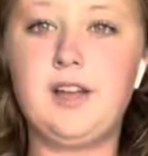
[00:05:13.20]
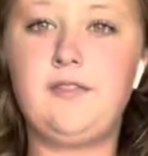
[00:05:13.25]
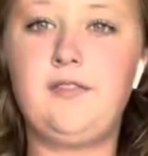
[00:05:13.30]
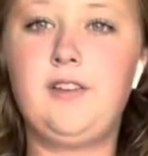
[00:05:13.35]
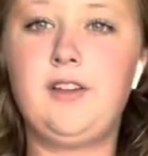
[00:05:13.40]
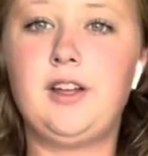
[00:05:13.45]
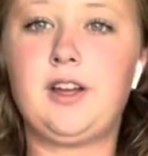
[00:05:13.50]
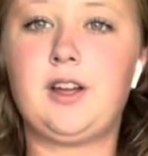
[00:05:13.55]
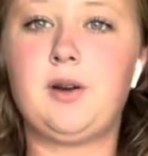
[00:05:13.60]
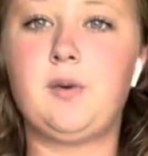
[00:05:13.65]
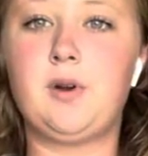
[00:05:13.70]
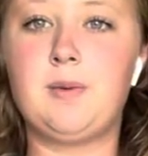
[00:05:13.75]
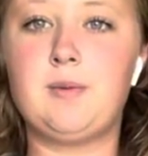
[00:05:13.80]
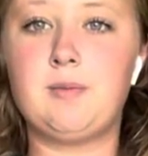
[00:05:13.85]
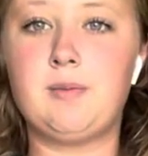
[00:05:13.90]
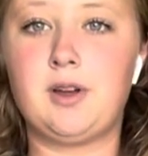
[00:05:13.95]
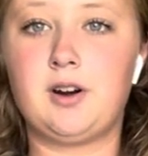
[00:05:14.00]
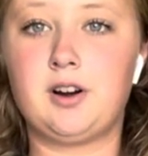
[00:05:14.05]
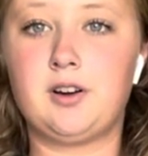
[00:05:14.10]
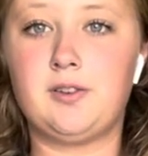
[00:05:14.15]
feel like it would have been
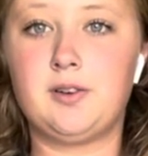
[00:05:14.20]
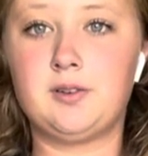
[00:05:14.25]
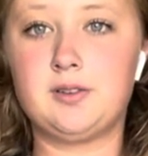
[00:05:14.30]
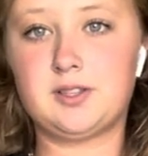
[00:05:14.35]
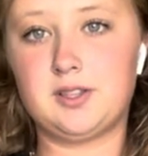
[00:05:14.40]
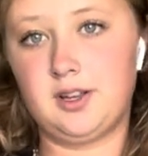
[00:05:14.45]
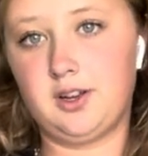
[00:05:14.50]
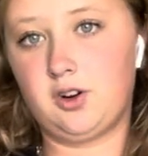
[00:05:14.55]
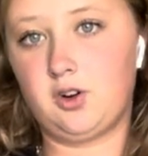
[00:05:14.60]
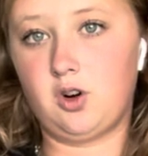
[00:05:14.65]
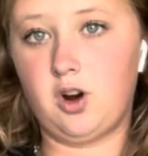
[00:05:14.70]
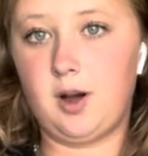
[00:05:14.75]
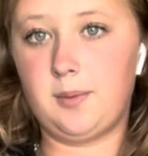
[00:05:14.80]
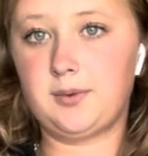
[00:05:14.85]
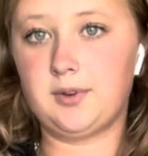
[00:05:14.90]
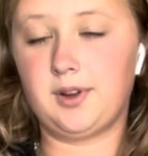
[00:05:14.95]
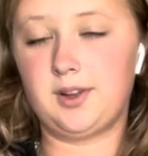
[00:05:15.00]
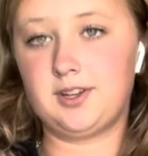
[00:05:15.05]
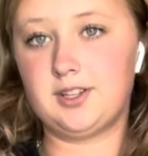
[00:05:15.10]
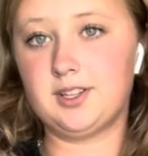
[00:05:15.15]
better if it was like cropped
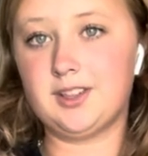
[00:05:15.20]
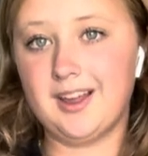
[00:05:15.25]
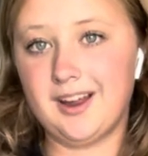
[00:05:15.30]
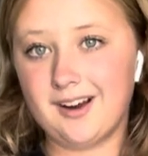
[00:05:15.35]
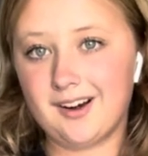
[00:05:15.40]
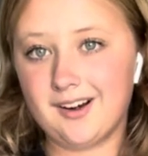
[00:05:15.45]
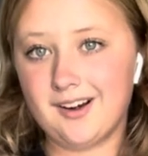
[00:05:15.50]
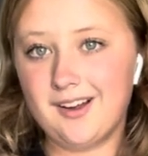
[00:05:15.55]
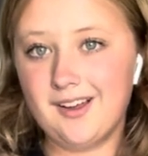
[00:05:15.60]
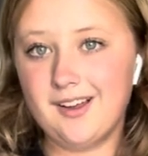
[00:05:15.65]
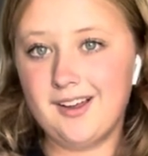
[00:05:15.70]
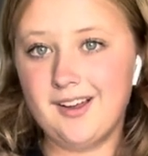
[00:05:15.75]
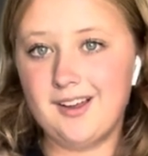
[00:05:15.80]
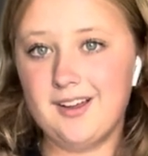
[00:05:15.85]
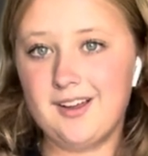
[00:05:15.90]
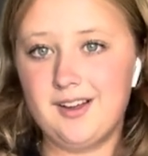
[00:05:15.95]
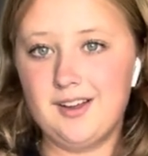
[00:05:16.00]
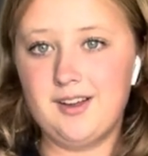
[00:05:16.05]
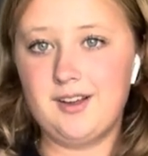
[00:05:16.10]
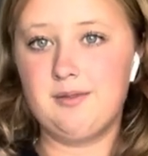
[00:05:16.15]
like to there,
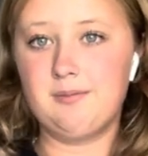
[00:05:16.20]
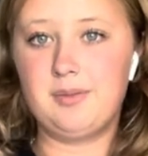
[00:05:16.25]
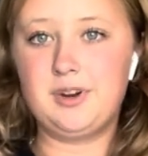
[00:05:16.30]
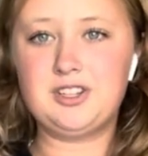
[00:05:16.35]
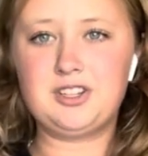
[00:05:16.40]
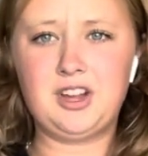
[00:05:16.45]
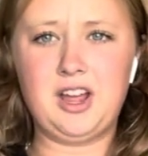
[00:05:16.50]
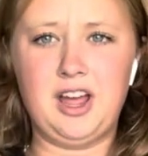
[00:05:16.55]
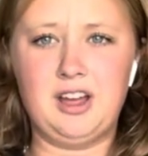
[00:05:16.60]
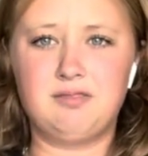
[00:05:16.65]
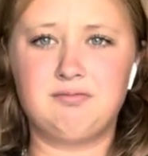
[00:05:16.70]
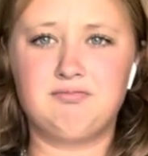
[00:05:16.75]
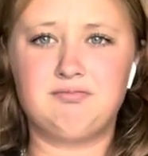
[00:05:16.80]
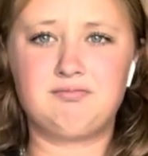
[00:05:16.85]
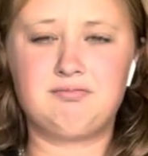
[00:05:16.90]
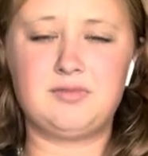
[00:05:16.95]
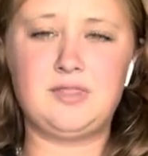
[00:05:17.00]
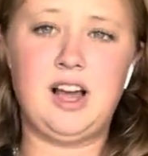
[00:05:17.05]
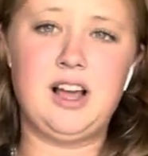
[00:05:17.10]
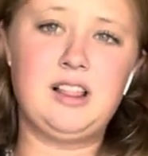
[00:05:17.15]
but it's okay.
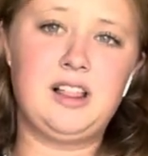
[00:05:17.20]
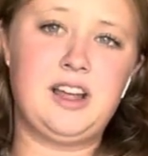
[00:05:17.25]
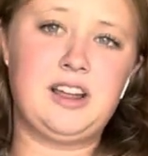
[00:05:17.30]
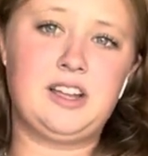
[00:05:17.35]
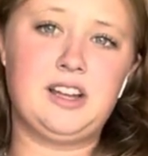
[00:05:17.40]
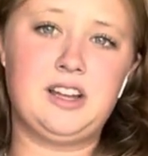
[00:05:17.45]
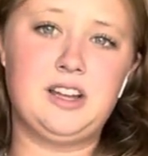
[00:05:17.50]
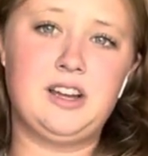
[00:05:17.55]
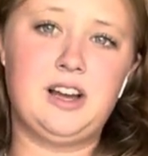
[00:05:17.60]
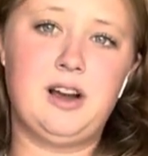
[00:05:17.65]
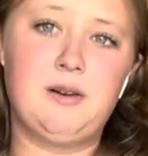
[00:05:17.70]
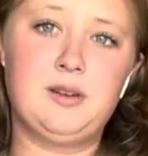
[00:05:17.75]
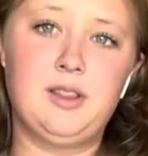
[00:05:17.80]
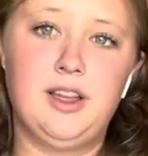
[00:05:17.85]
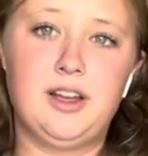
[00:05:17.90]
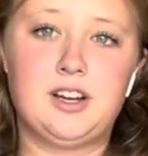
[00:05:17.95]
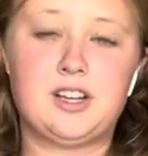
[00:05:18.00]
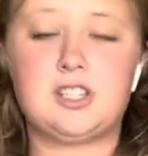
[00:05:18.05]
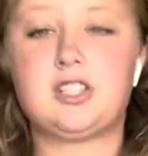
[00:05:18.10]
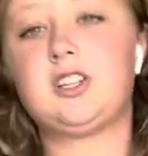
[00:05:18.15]
I like it. I would
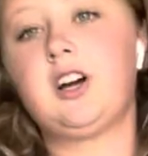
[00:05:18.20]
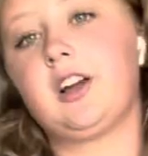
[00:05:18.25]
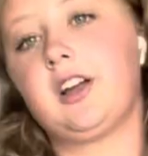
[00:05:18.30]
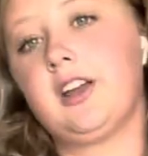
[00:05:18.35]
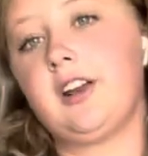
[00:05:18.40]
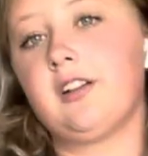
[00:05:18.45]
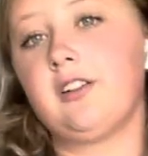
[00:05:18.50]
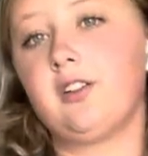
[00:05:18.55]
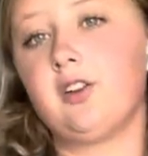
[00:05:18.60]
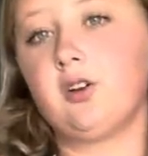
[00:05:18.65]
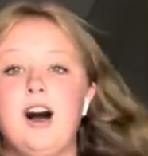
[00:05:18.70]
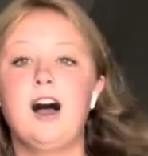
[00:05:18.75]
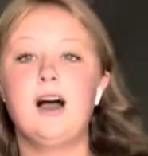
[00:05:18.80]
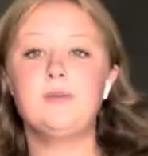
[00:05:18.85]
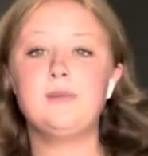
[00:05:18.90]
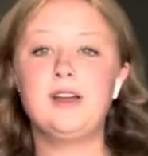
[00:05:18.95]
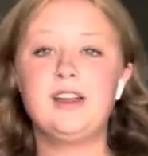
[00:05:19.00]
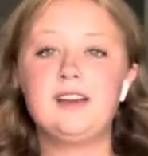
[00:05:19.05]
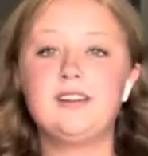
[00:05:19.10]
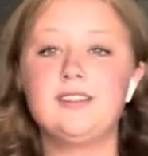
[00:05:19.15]
like just tuck it in a little. I
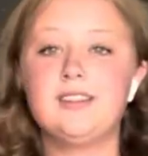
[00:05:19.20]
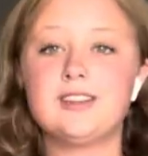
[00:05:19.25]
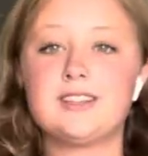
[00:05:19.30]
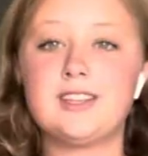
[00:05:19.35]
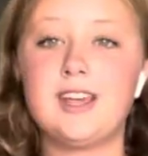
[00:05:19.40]
made this